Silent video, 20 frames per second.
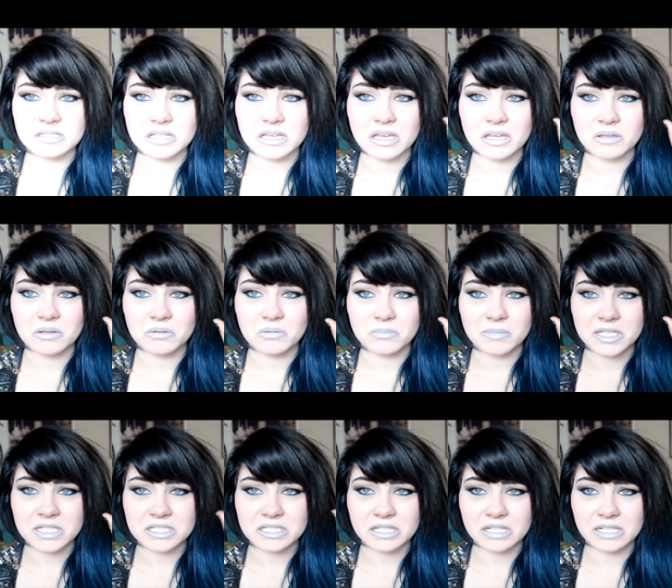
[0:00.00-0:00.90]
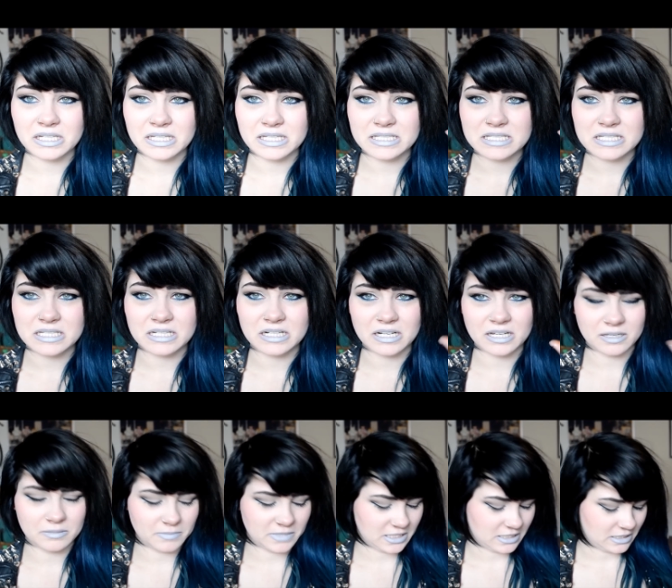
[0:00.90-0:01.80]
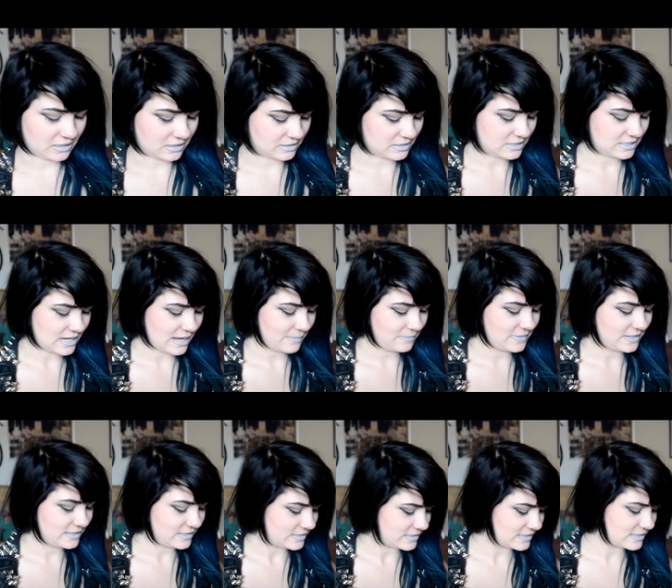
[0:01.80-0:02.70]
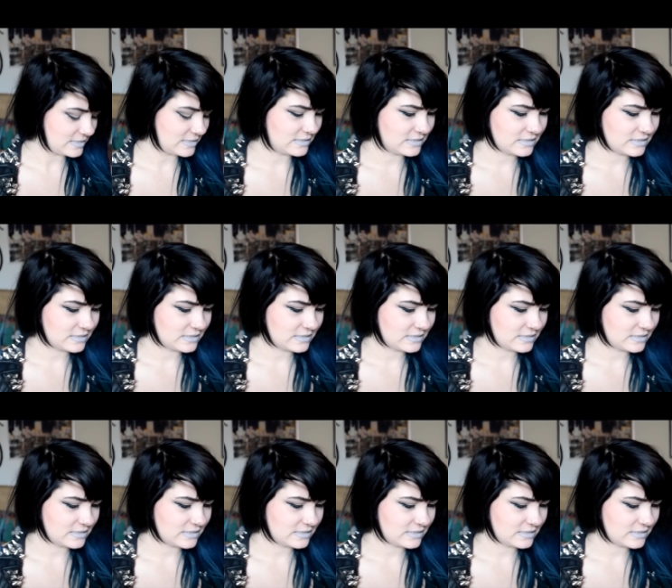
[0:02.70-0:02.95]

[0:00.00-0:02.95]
so much glitter on me. Stop this.